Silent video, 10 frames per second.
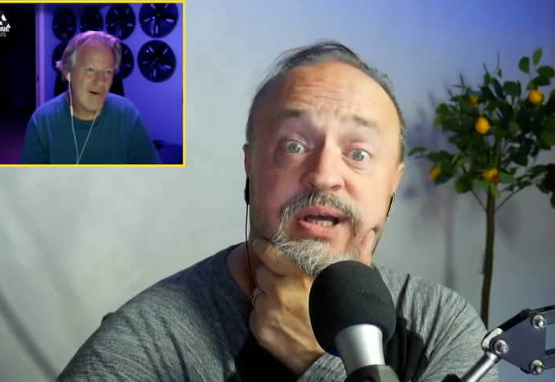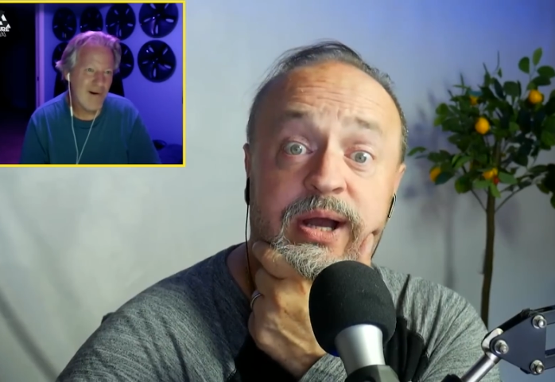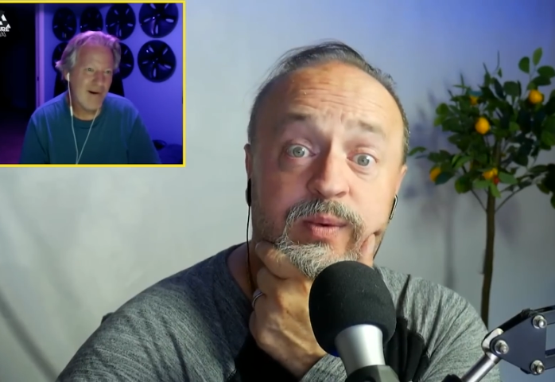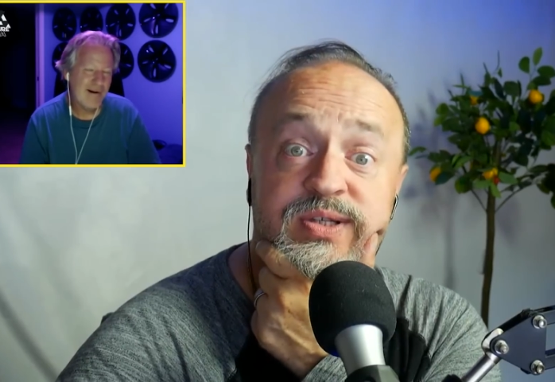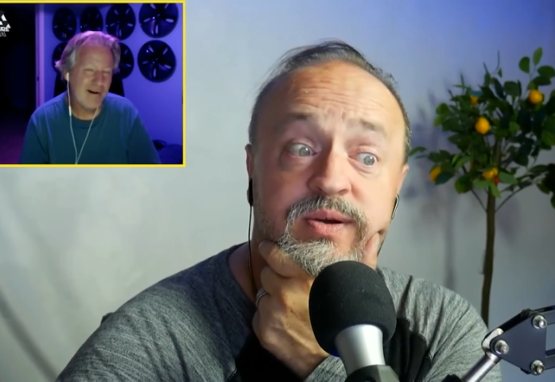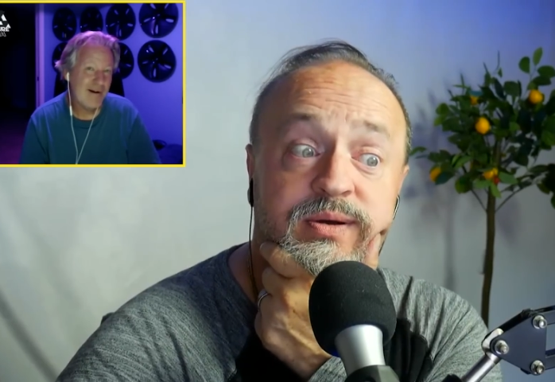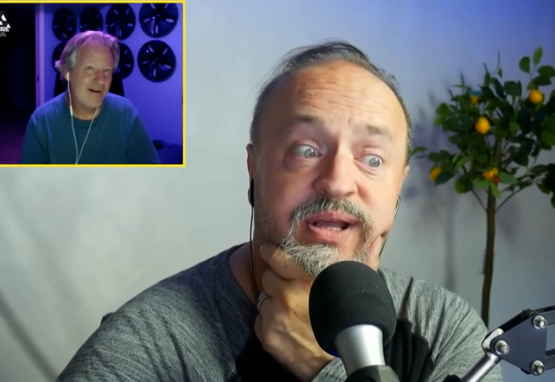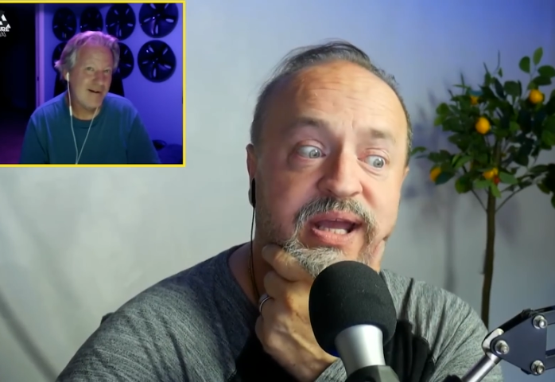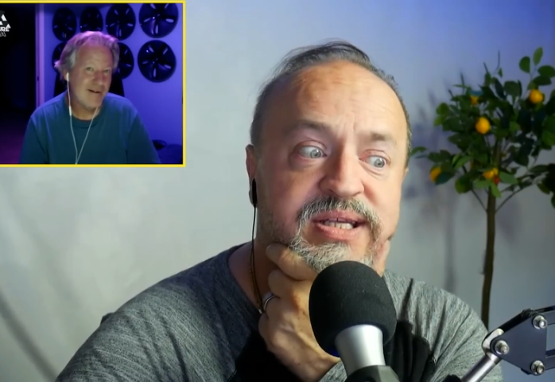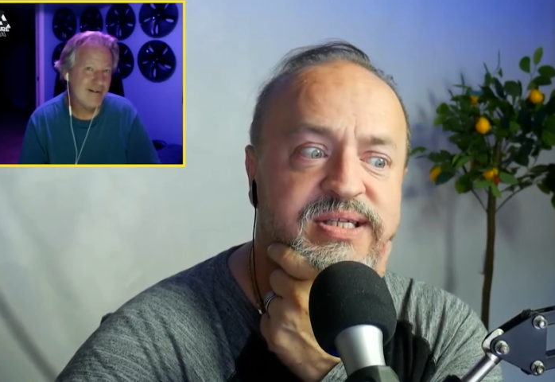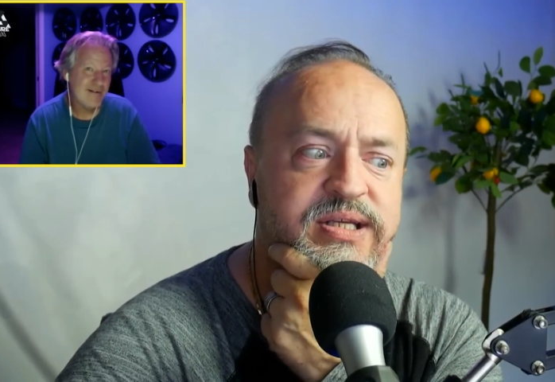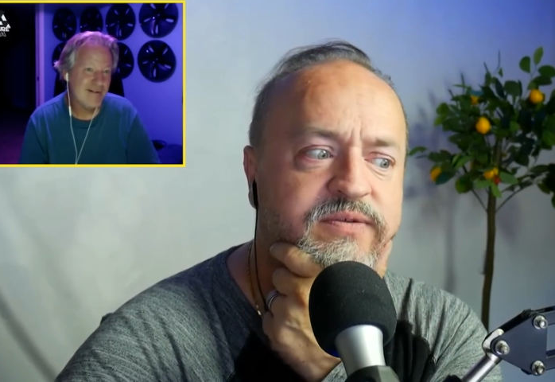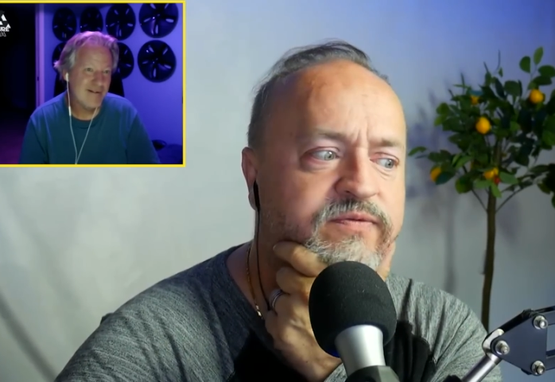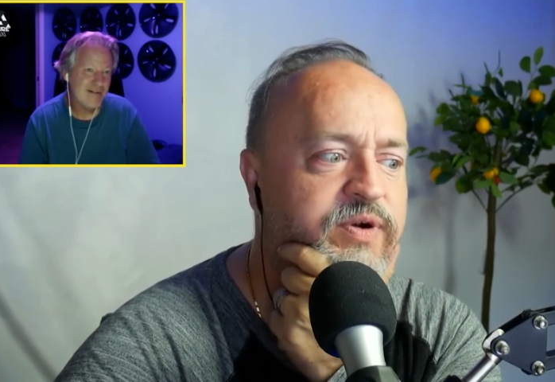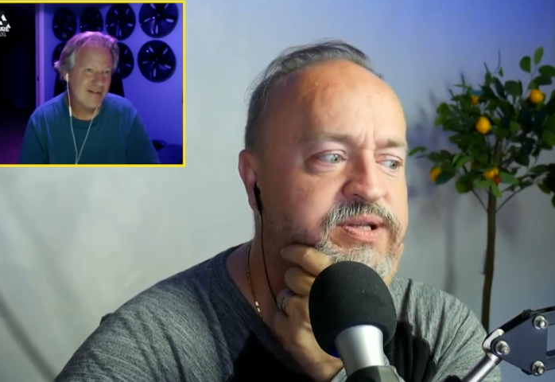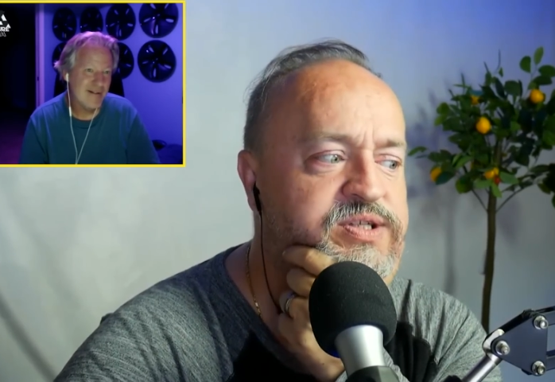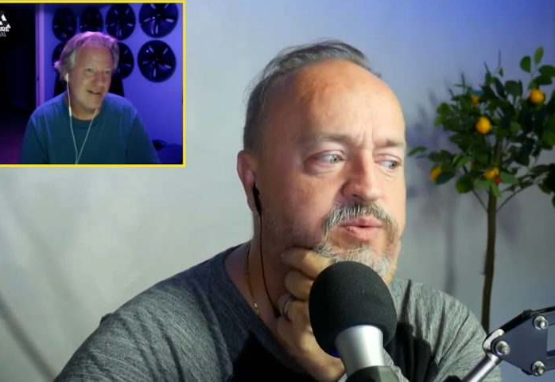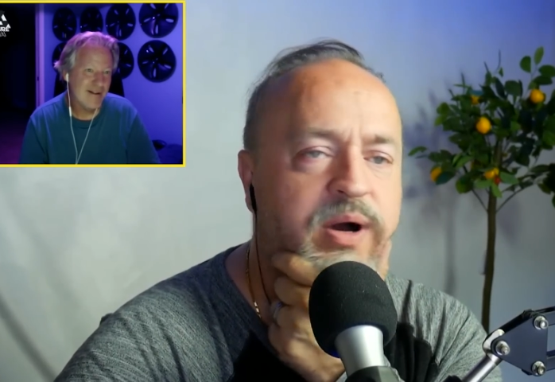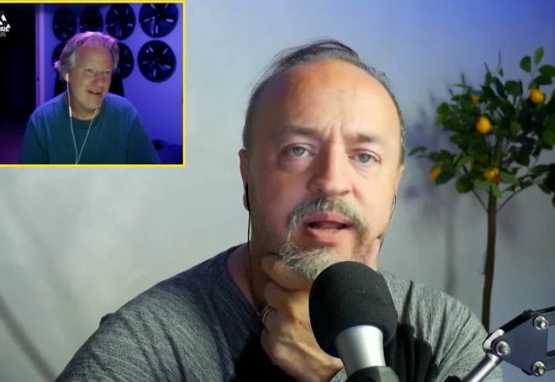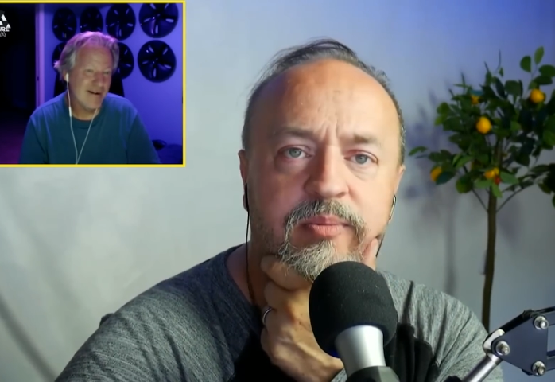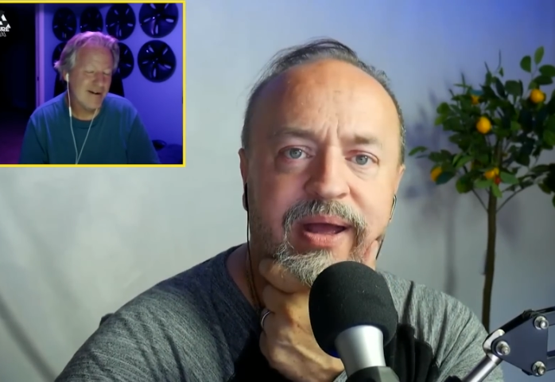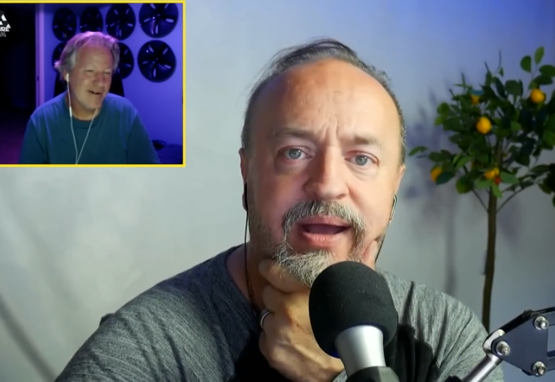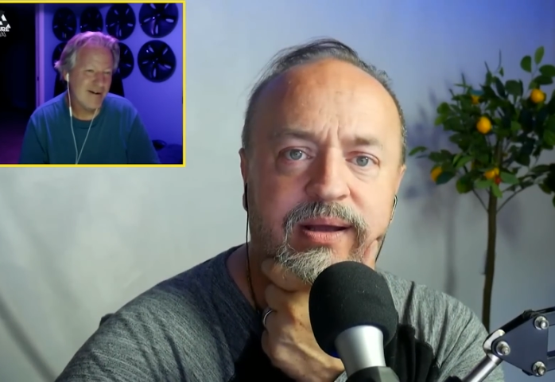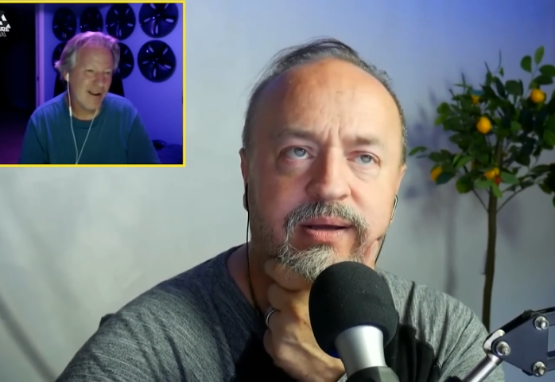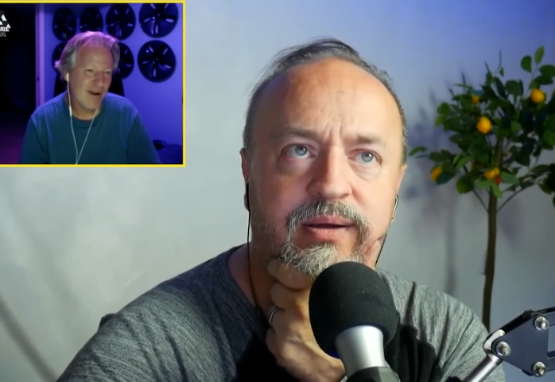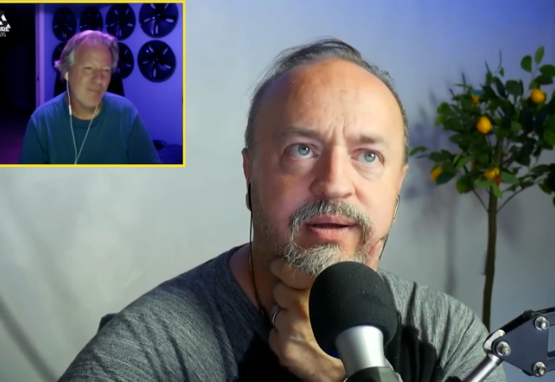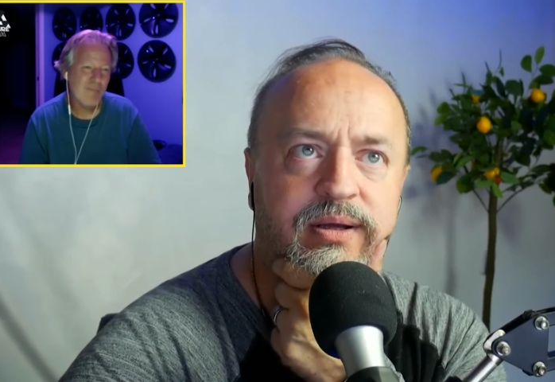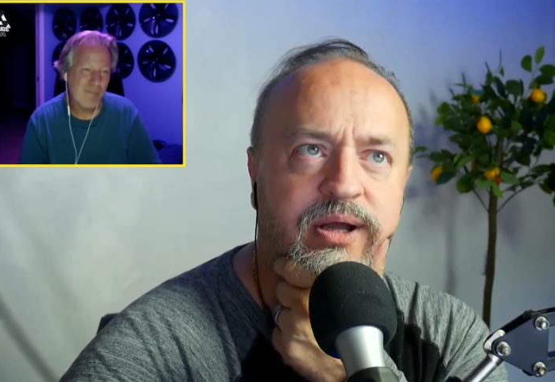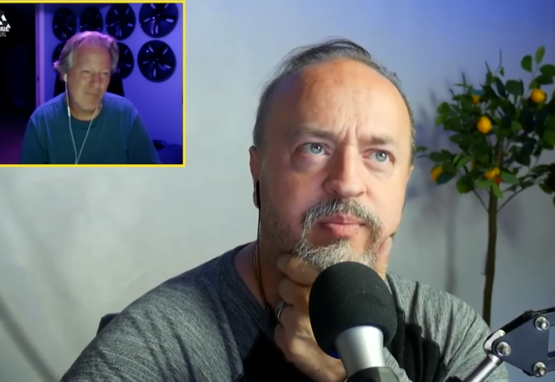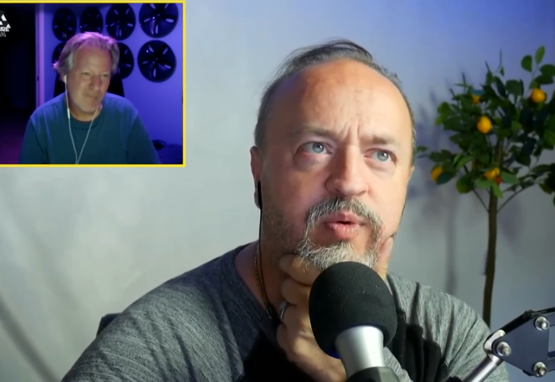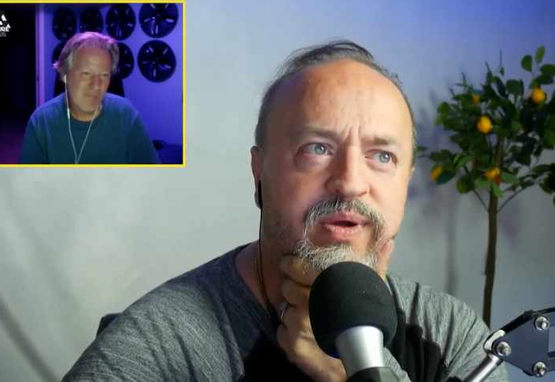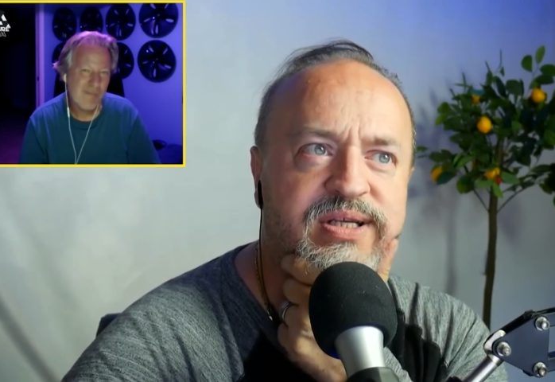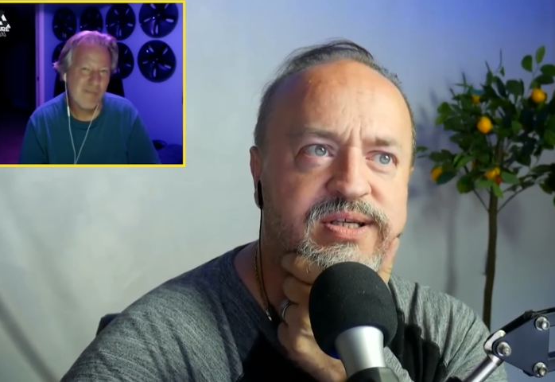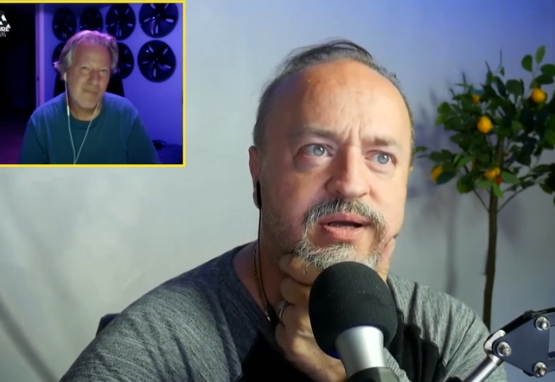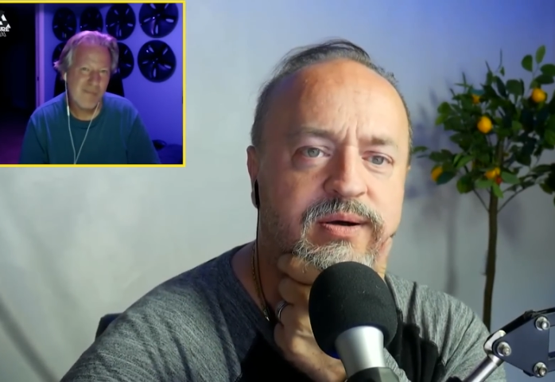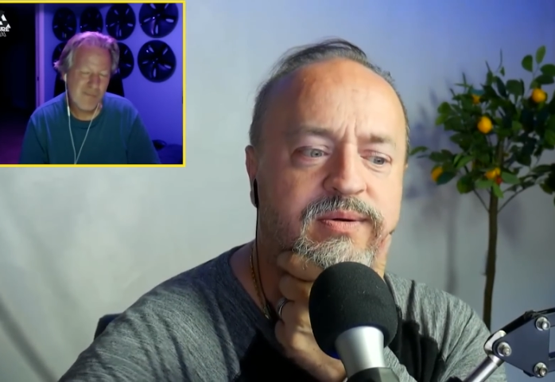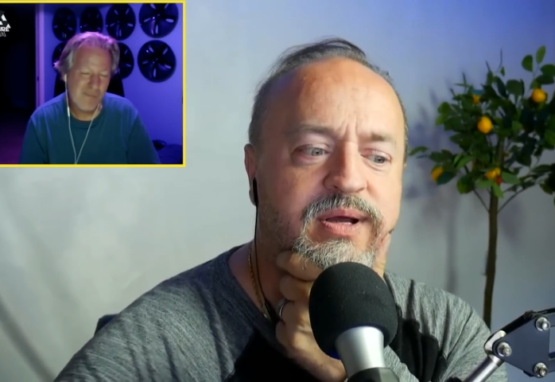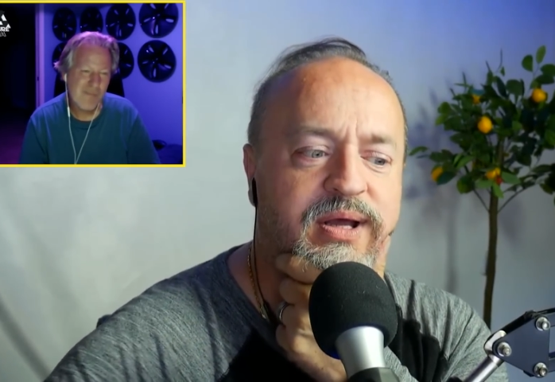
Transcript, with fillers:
Speaker 1: I was on Casey and Friends a while back. Yeah, a couple weeks ago.